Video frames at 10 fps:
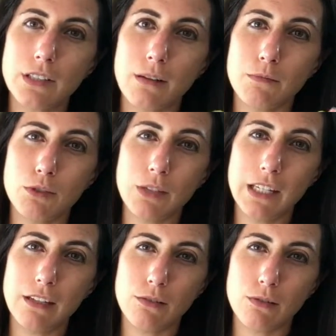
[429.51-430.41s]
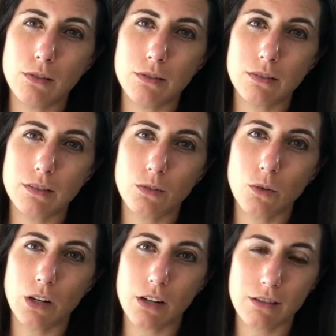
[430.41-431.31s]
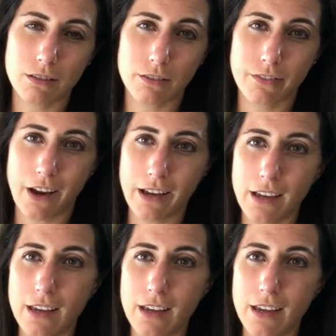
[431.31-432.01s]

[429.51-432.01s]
some zucchini noodles or a stir fry.